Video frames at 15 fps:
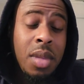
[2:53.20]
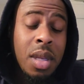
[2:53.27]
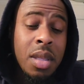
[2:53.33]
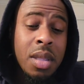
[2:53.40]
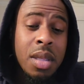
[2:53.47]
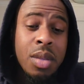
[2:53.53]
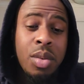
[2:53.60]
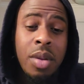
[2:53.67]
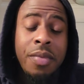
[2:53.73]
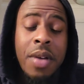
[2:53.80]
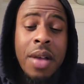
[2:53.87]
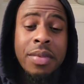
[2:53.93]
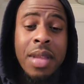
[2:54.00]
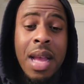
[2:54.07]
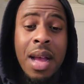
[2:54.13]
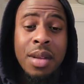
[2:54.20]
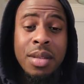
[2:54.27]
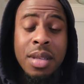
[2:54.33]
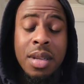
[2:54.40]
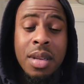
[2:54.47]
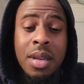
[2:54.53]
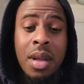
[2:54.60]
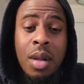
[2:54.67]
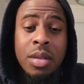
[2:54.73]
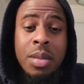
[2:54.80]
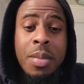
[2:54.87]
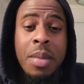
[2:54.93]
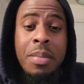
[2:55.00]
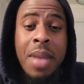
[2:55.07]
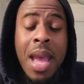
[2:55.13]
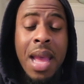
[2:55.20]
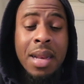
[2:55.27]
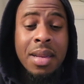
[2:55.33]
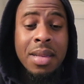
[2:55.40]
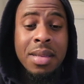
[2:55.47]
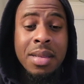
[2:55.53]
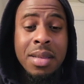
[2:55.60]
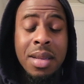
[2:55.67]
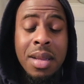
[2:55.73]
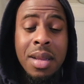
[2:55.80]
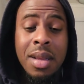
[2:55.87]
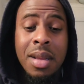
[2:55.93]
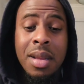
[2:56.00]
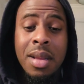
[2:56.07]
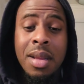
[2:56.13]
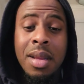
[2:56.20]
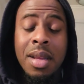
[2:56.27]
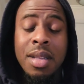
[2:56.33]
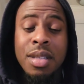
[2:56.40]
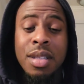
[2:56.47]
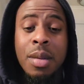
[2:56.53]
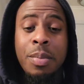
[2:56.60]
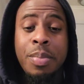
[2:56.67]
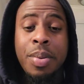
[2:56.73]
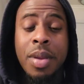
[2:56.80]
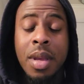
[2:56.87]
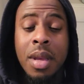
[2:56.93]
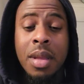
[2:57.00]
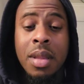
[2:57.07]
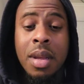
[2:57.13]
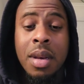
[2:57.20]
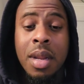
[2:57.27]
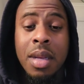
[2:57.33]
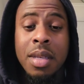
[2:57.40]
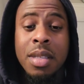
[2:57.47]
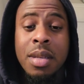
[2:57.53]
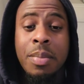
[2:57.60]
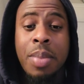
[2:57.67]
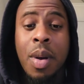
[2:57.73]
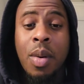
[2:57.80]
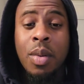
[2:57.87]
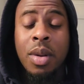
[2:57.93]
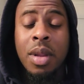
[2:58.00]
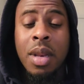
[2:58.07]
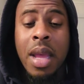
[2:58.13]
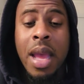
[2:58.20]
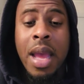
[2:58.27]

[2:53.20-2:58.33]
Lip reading: the 25,000 Ultimate Madness, gets to pick their next opponent.